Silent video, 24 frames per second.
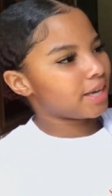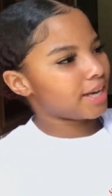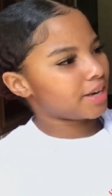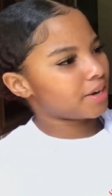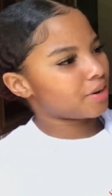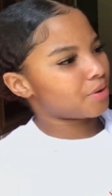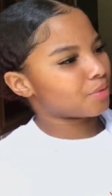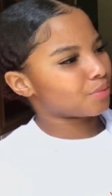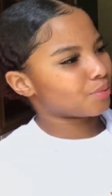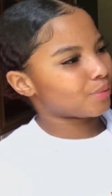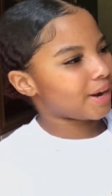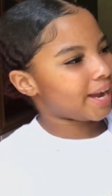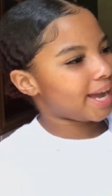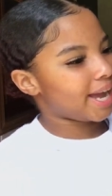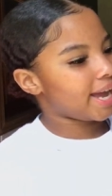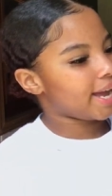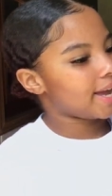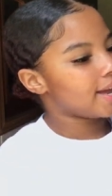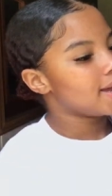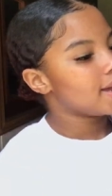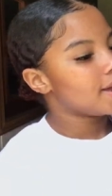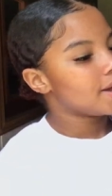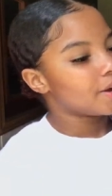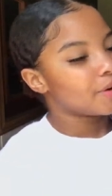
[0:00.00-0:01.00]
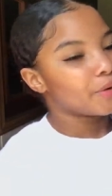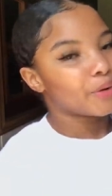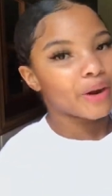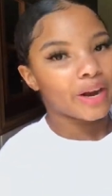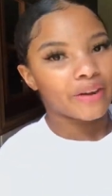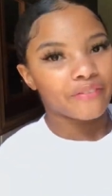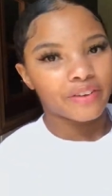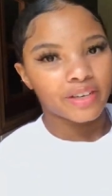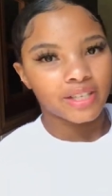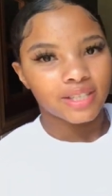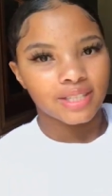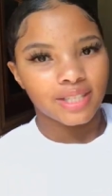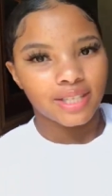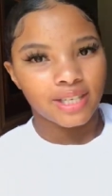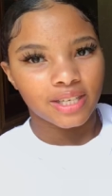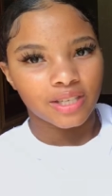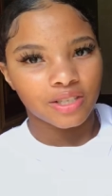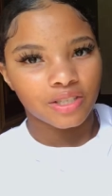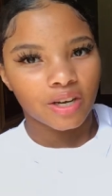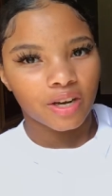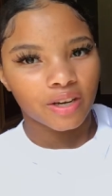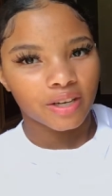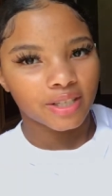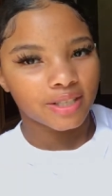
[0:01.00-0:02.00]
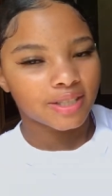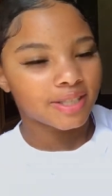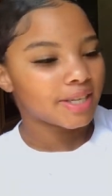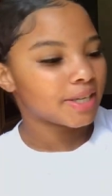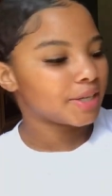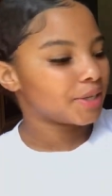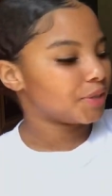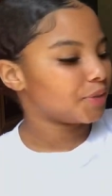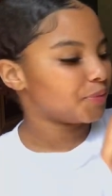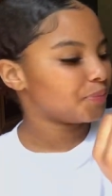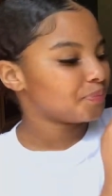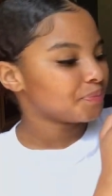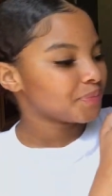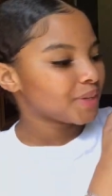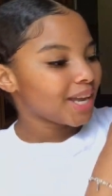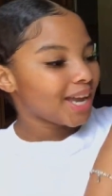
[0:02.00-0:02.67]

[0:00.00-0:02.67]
and gray graphic tee as y'all can tell.